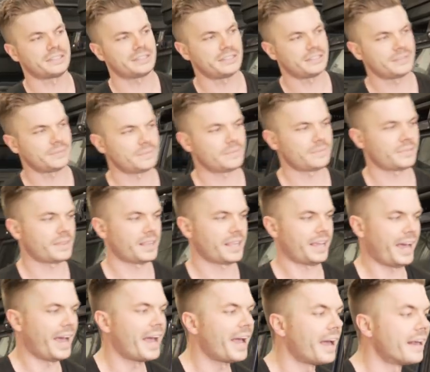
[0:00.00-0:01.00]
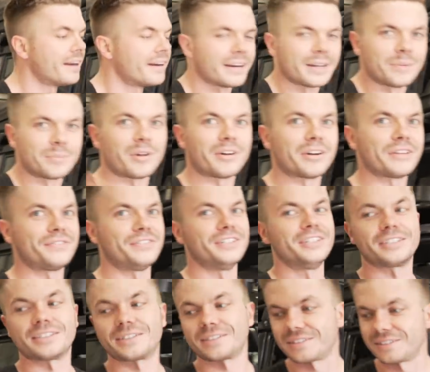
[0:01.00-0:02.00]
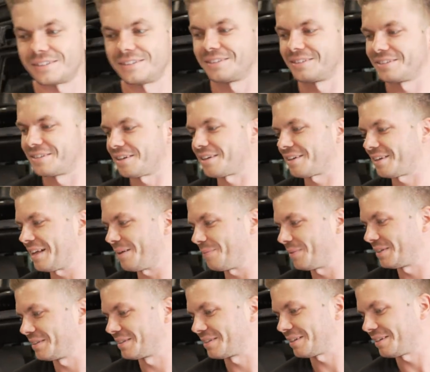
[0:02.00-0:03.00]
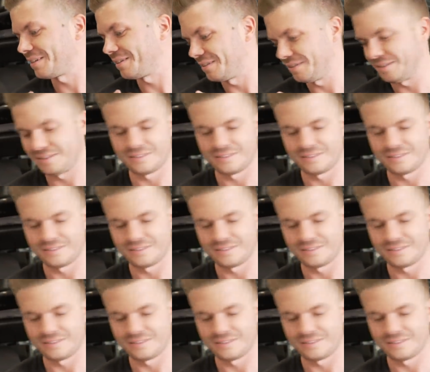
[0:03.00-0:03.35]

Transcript: easy. And I didn't blow any fuses. So that means that